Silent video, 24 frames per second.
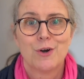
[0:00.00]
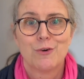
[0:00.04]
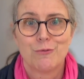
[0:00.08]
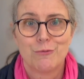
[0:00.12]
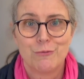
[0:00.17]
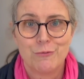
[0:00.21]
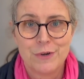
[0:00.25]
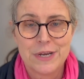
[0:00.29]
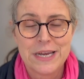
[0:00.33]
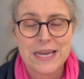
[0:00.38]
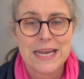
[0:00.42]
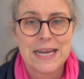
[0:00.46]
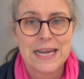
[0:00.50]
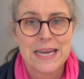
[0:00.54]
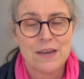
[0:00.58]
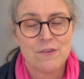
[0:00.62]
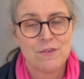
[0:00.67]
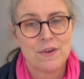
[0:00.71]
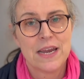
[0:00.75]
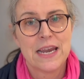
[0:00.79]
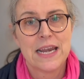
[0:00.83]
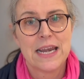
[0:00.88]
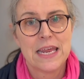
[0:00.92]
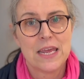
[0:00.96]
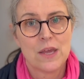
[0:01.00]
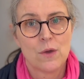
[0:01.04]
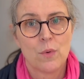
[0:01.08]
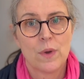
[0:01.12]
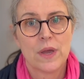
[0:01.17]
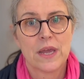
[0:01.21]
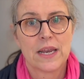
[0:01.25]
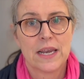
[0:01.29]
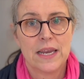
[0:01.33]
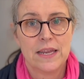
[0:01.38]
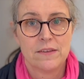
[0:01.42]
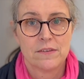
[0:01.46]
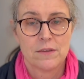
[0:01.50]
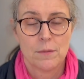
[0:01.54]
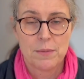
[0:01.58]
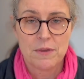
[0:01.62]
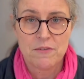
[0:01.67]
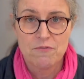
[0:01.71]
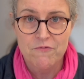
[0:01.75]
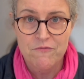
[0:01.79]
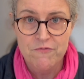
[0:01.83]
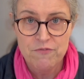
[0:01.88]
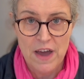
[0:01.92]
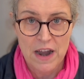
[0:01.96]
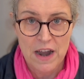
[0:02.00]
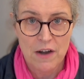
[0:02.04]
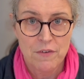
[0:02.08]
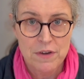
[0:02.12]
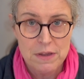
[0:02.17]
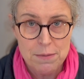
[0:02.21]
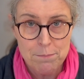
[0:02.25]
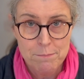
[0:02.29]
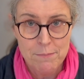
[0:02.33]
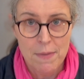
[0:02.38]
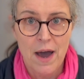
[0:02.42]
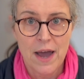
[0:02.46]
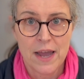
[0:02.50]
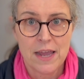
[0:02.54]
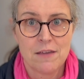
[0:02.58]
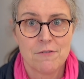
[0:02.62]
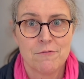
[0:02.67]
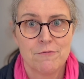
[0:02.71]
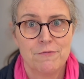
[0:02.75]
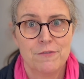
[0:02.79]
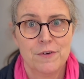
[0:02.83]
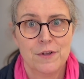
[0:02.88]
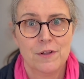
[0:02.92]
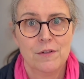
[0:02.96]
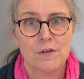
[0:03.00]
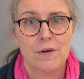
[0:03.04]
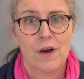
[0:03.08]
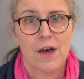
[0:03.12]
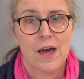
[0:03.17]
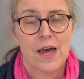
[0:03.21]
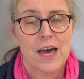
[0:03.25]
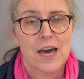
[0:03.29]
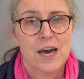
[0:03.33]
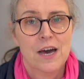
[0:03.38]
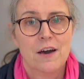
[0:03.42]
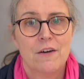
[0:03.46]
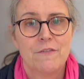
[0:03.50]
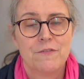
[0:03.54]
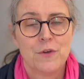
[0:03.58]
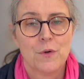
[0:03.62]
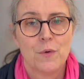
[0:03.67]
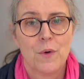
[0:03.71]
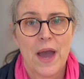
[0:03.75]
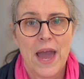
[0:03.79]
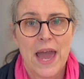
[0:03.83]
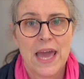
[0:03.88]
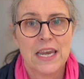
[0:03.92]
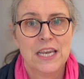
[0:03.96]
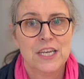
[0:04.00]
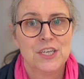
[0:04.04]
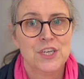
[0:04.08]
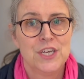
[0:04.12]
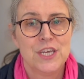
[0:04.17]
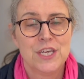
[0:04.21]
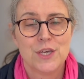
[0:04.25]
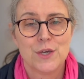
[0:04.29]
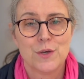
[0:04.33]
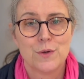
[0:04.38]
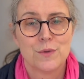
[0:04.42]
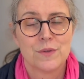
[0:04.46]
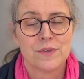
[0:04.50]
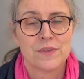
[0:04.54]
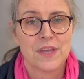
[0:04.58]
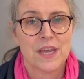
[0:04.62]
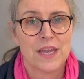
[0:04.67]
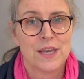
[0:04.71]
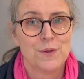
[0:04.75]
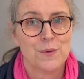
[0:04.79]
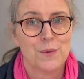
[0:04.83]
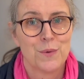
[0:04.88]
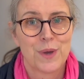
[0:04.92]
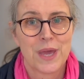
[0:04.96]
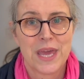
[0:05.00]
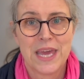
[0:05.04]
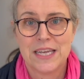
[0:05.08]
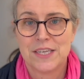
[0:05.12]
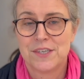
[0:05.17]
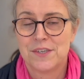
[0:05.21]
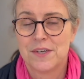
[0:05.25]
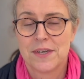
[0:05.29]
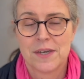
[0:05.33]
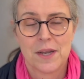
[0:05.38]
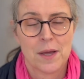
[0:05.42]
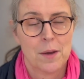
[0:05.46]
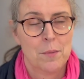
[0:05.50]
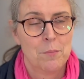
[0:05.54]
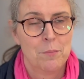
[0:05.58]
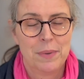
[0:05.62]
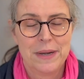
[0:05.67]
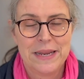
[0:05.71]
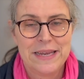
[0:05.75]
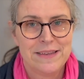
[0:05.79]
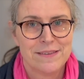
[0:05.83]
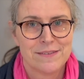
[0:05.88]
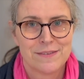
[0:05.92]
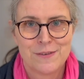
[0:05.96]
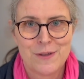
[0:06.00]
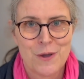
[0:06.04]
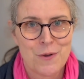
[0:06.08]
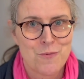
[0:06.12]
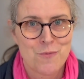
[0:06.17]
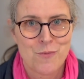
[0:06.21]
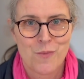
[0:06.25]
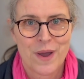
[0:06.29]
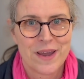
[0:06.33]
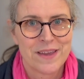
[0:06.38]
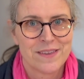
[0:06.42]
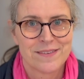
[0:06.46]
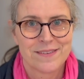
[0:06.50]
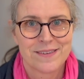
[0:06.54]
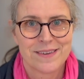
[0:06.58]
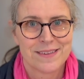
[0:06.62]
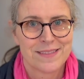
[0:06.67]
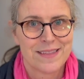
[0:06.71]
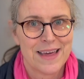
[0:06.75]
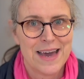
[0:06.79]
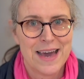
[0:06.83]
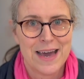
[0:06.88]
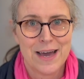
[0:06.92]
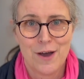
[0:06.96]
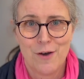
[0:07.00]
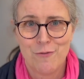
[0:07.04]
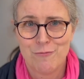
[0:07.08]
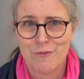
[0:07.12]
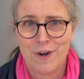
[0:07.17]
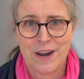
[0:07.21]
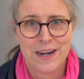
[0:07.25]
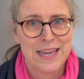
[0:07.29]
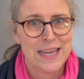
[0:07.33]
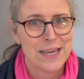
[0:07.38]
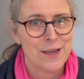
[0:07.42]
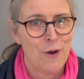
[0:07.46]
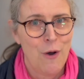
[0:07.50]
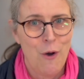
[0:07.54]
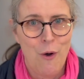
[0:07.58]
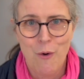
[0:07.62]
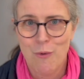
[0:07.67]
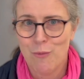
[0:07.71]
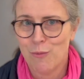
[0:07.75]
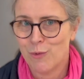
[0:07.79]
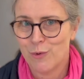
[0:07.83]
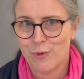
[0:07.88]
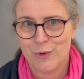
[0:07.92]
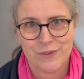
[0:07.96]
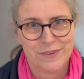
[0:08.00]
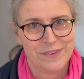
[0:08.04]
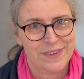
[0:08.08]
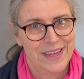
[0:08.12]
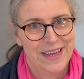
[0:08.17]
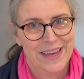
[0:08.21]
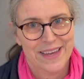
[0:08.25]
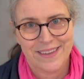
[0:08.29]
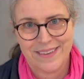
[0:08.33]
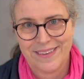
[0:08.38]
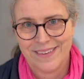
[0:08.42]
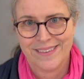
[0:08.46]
really, really quickly. So be very mindful of your energy use in your kitchen, and please don't waste that running hot water.